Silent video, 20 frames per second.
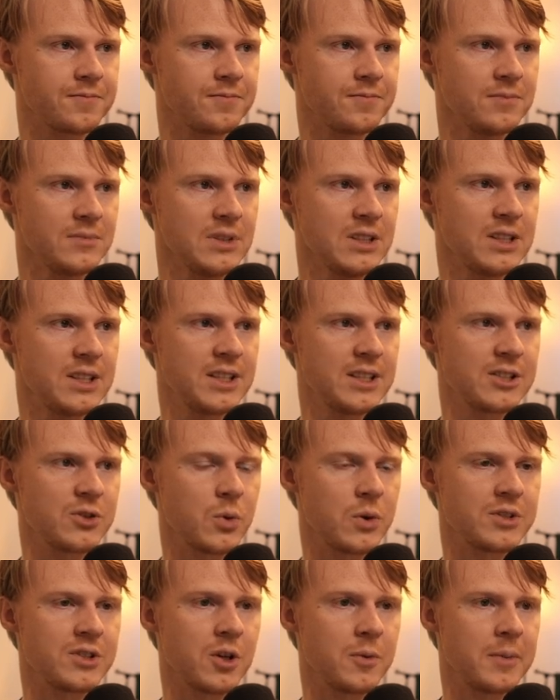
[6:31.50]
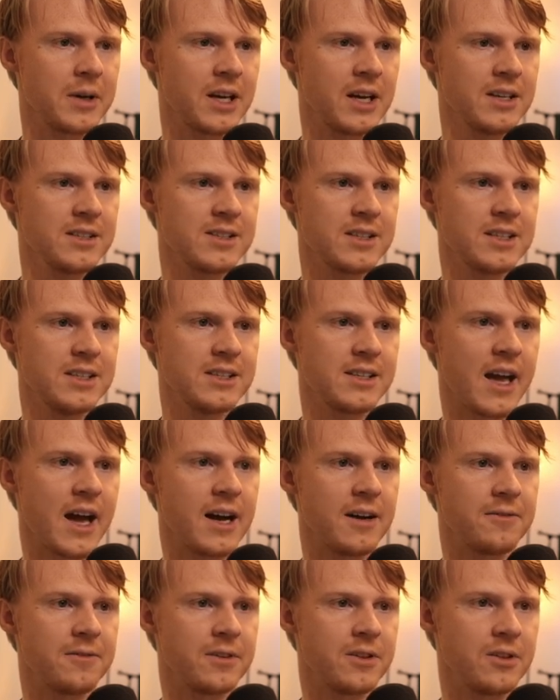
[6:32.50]
to this one. So because these
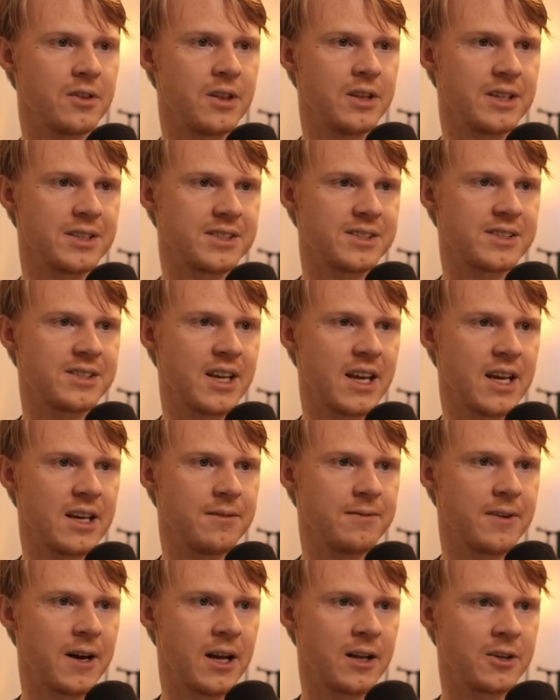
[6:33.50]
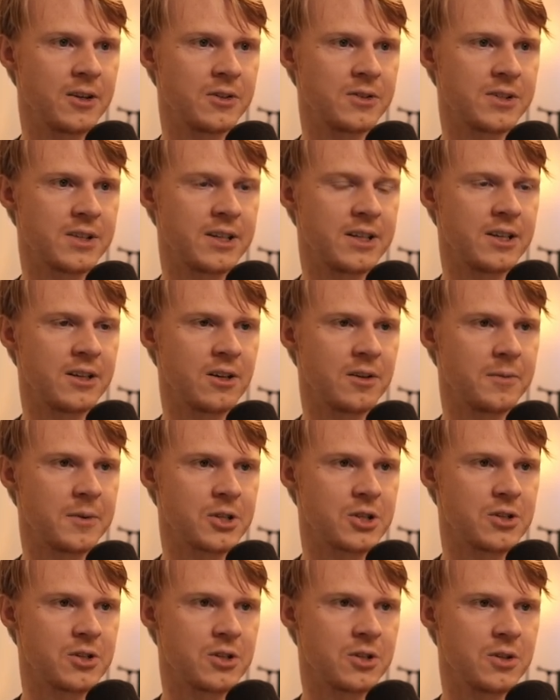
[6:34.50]
have the same value, so here on
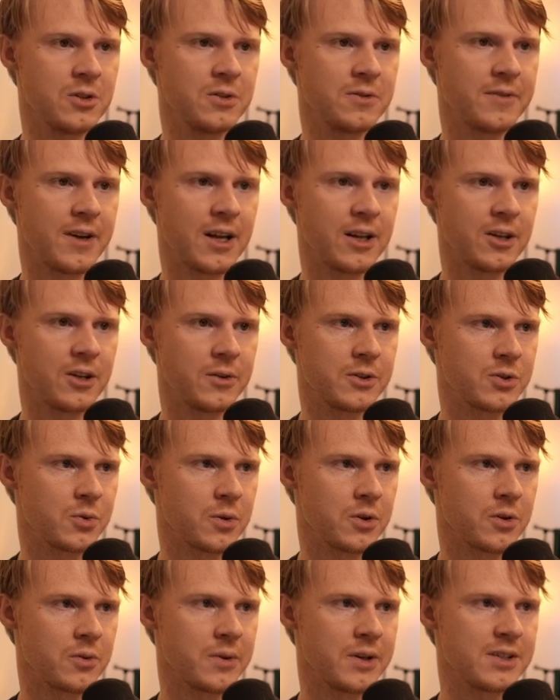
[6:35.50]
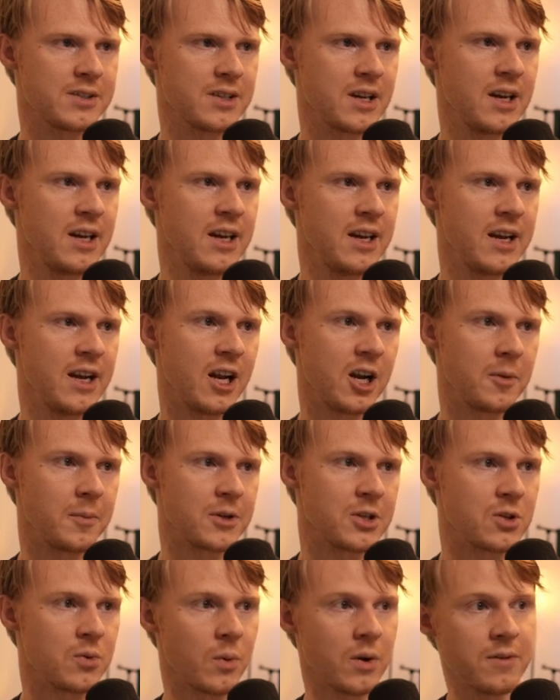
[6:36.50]
mission 2, value, it's worth a risk, and on
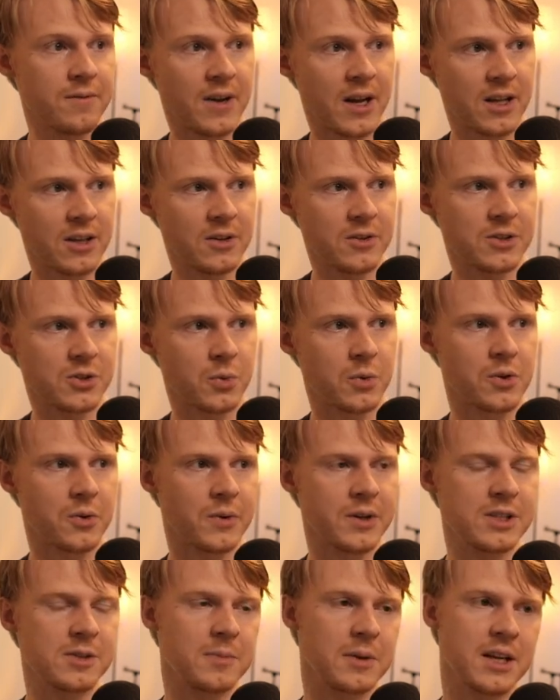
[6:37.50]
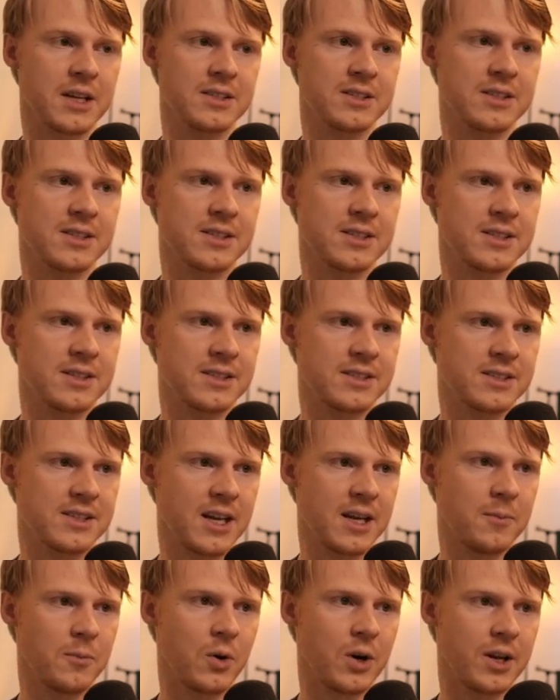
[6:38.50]
mission 1, value, it's worth a risk. Because this is the
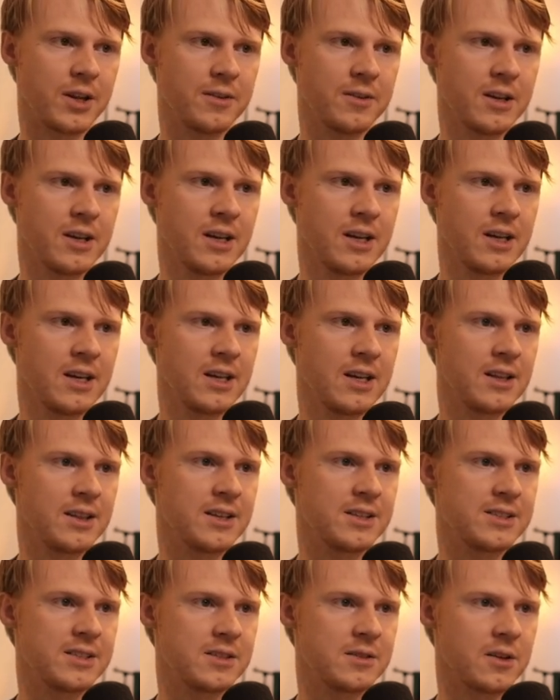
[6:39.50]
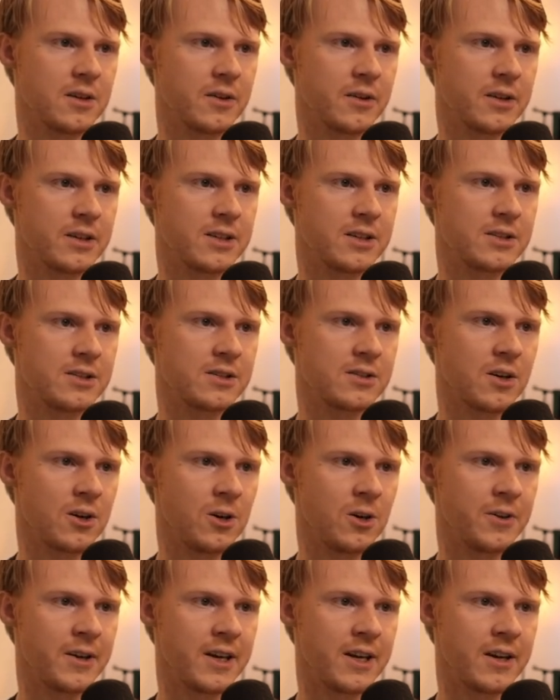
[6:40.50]
same one, this is
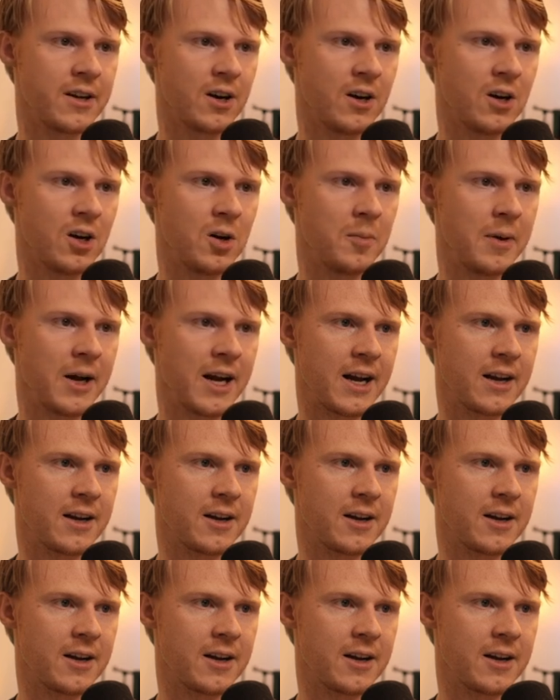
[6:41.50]
called a callback.